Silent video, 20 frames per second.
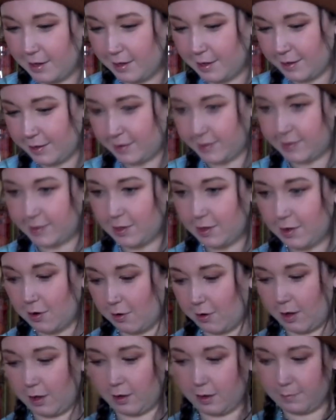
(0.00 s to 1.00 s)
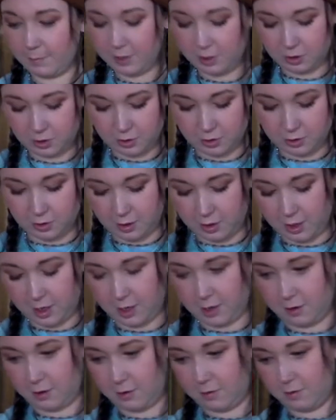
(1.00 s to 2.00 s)
So let me show you
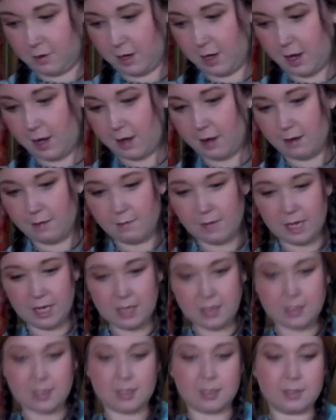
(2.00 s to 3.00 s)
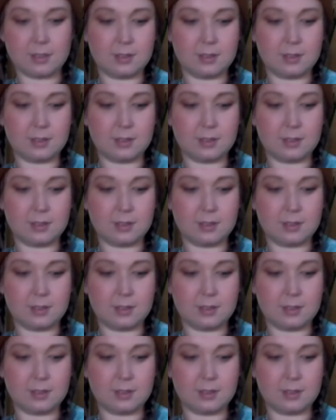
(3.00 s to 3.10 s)
how I made this.